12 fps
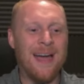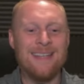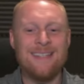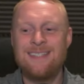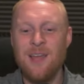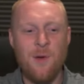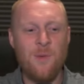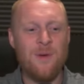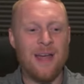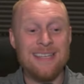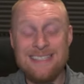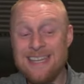I don't,
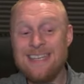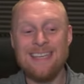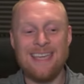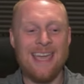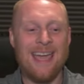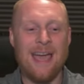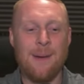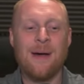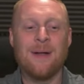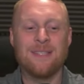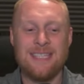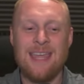I didn't care
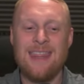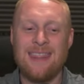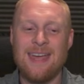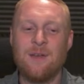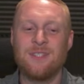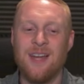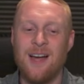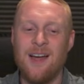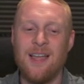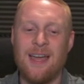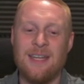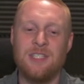about 10,000
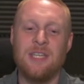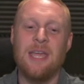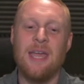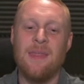Arclight Energy